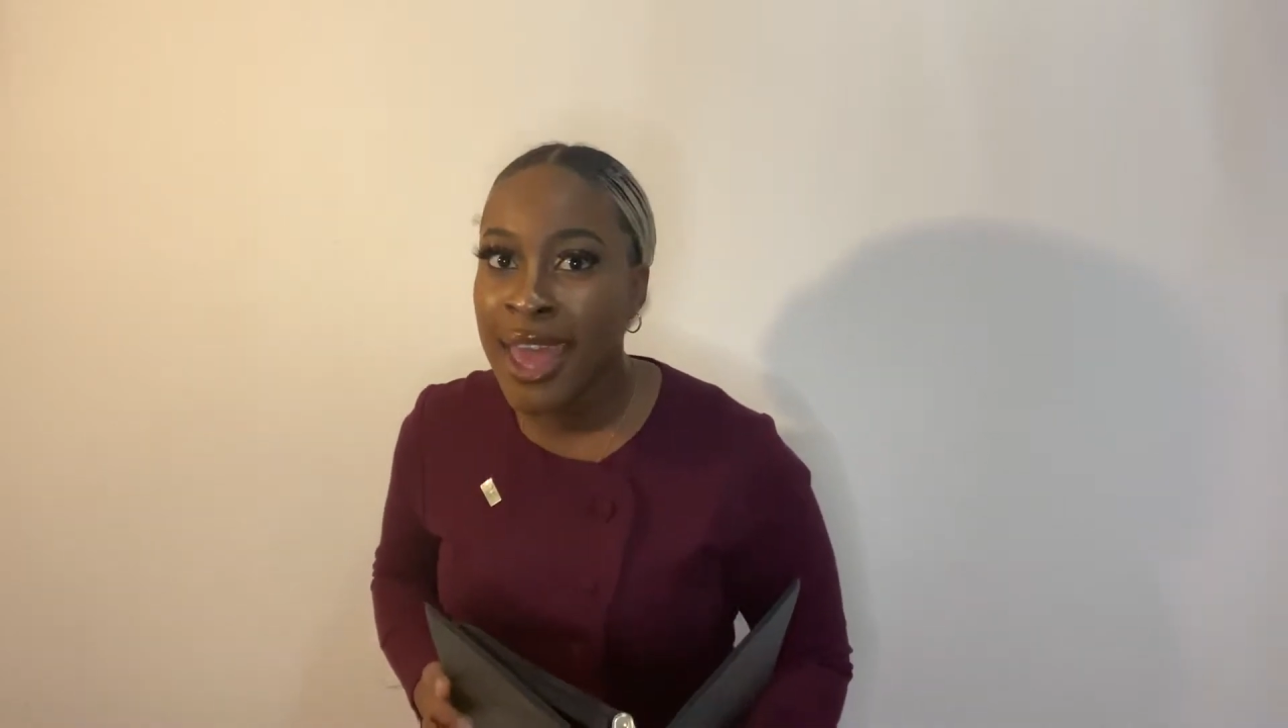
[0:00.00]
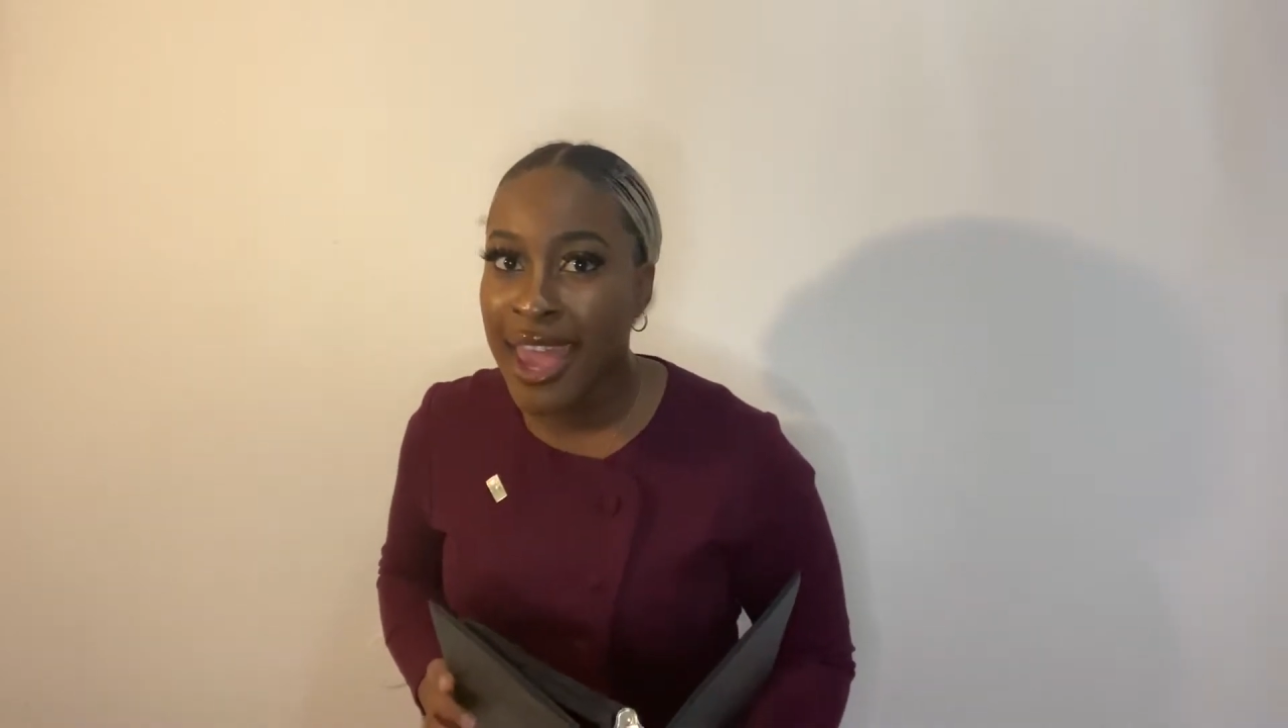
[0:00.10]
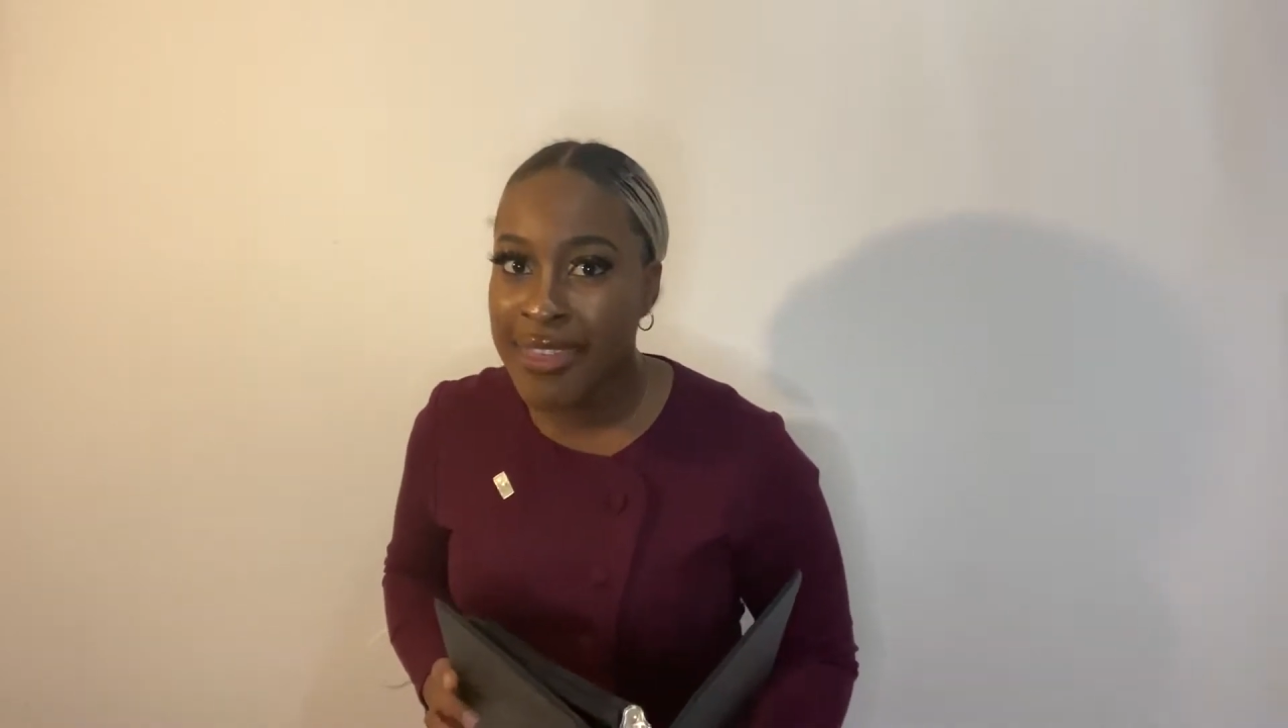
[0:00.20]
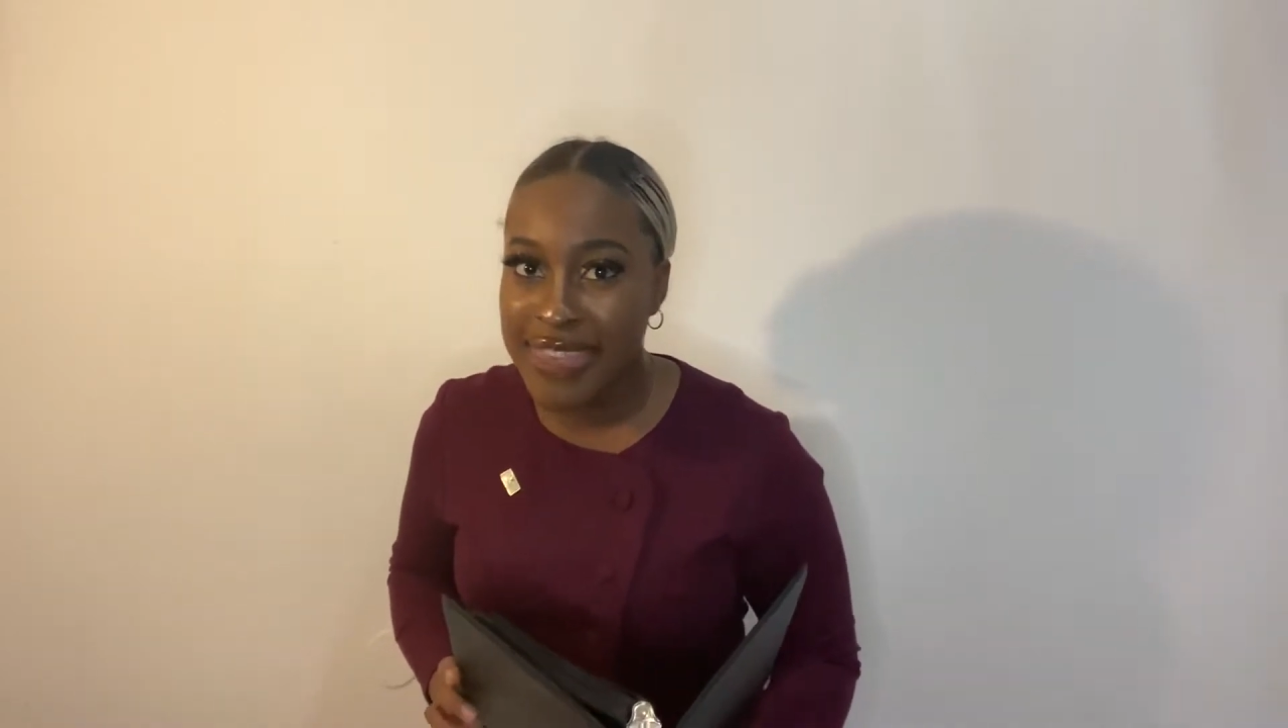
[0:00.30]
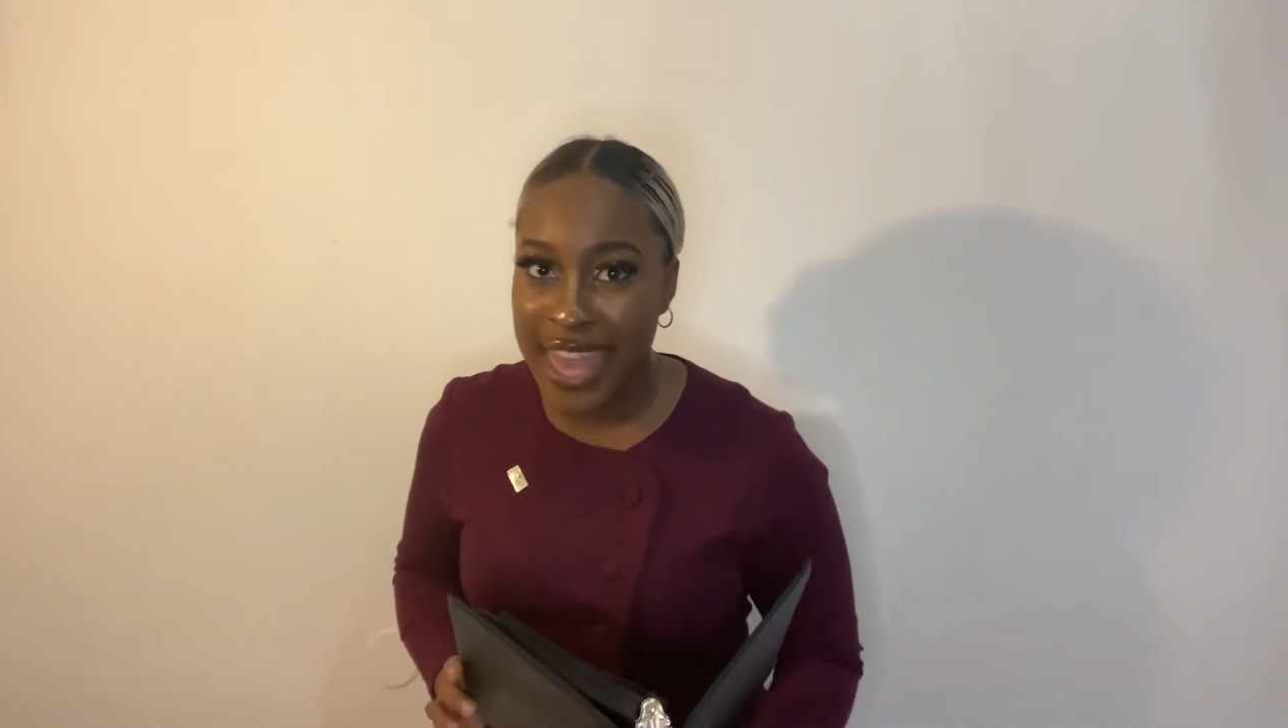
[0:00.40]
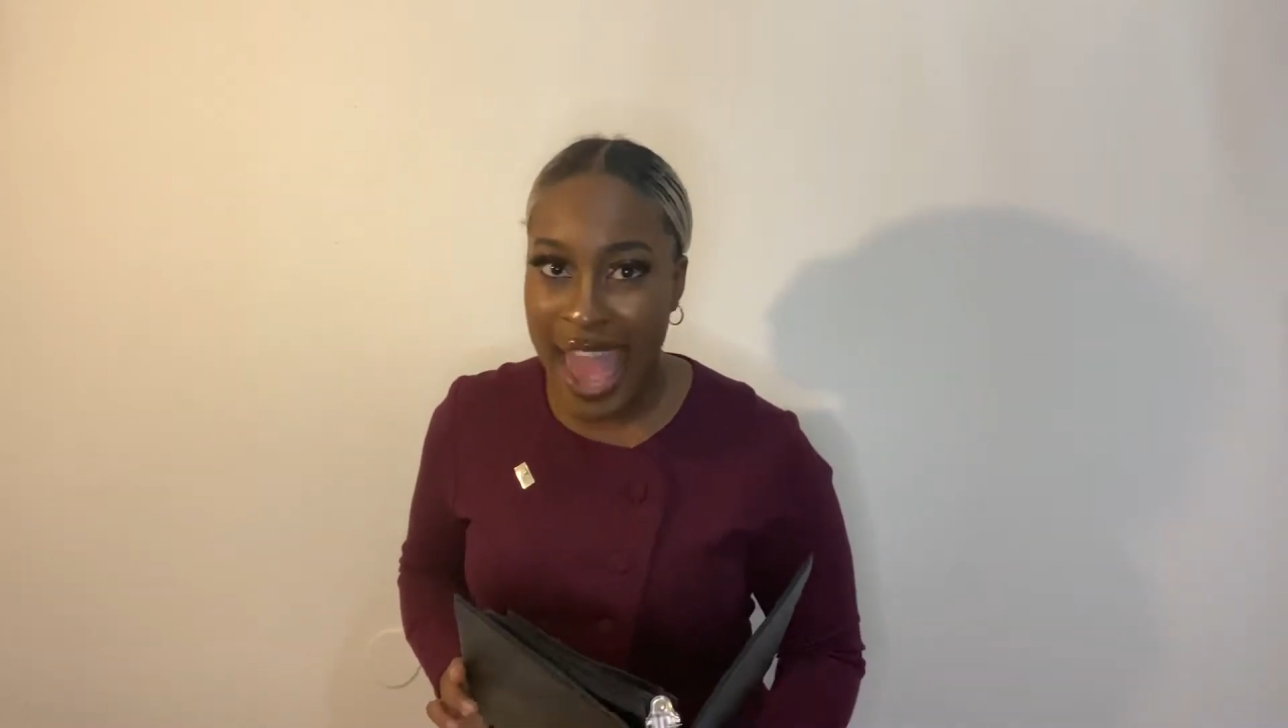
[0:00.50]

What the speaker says: in the